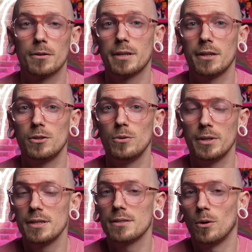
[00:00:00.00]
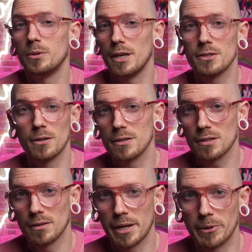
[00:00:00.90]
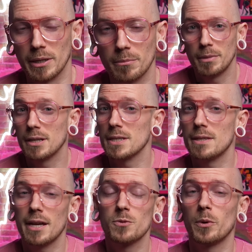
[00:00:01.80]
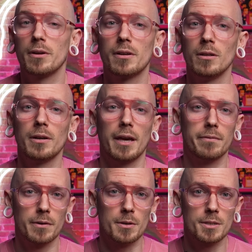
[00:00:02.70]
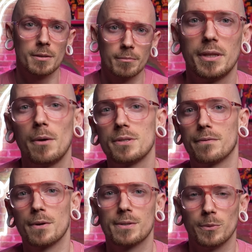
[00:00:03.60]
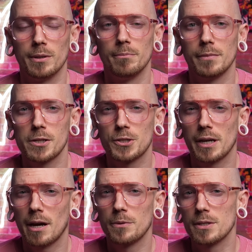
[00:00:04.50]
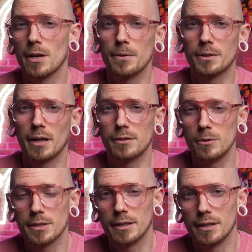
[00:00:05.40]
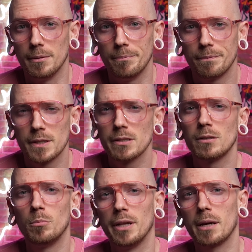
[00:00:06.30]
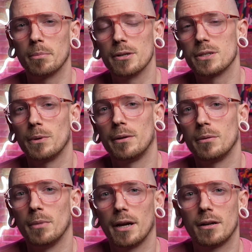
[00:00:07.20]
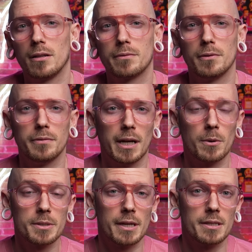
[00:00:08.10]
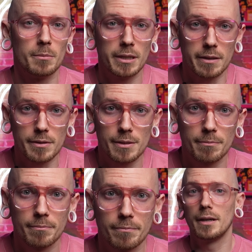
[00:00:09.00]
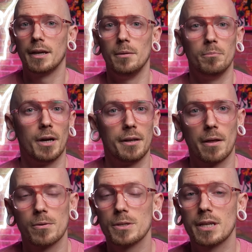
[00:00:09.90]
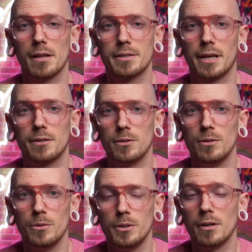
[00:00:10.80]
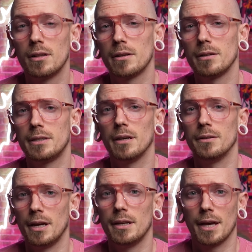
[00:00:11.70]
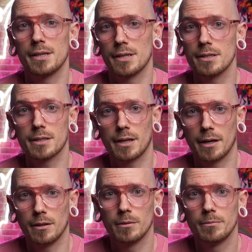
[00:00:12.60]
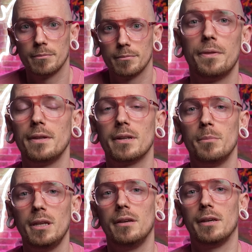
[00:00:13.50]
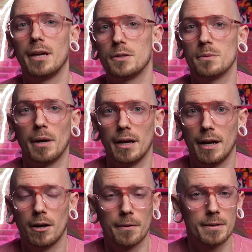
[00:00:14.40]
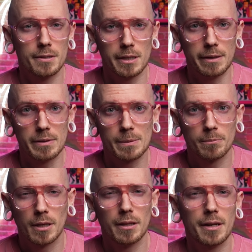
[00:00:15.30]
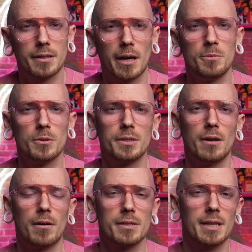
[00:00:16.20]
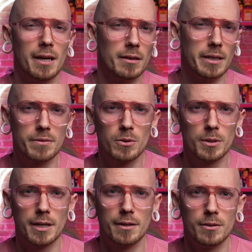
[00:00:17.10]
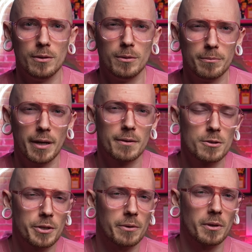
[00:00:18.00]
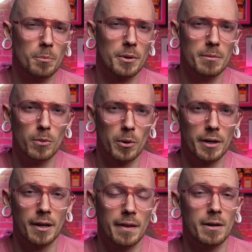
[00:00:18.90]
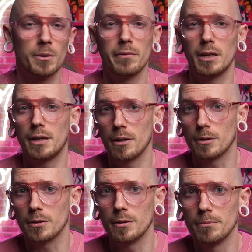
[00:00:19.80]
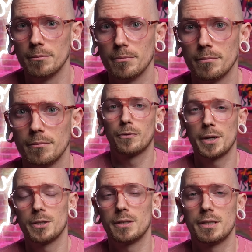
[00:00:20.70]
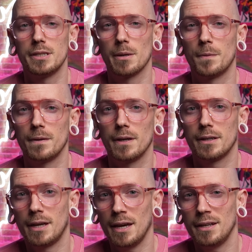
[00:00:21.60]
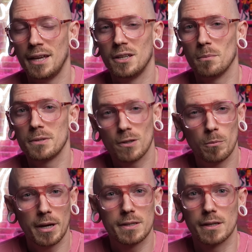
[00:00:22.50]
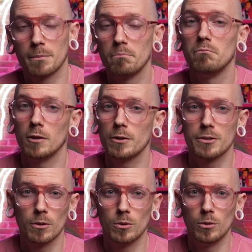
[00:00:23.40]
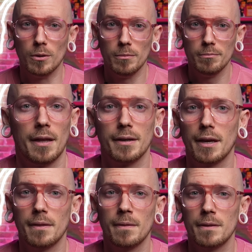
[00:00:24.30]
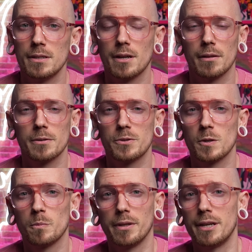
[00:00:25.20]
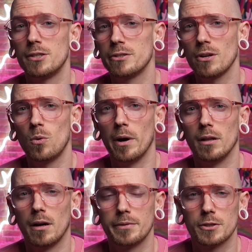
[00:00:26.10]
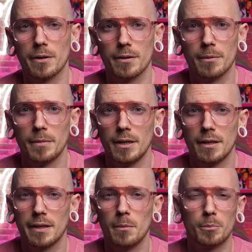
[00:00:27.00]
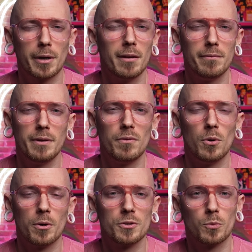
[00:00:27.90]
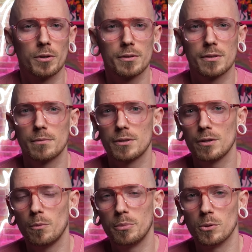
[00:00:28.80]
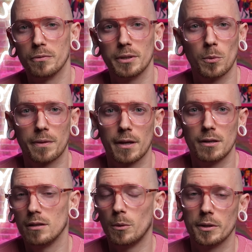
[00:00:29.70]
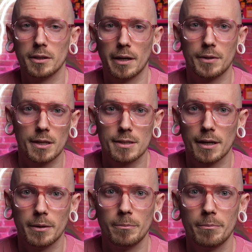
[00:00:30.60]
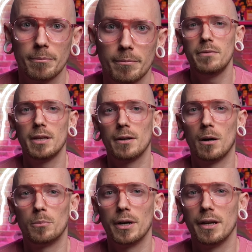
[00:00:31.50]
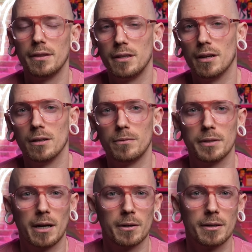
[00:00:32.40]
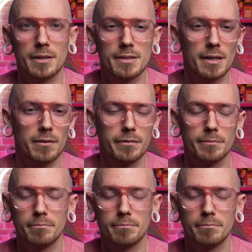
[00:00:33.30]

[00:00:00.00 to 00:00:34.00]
Your tattoo is only as good as your lettering because that's what you're gonna look at first. But that was the first one. Let's check out this other tattoo sent in. This little blackbird surrounded by colorful flowers and some leaves. Again, another solid tattoo, you can clearly tell Nate has his style. One thing that immediately catches my eye are these leaves. A lot of times you'll see artists add leaves to a tattoo, and they're generally pretty boring and they don't have any character. So it's refreshing to see something that can end up so basic look so cool. And again, these colors just play so well off each other that bright, vivid orange works so beautifully with that yellow on the left-hand side. And even that ombre in the yellow flower itself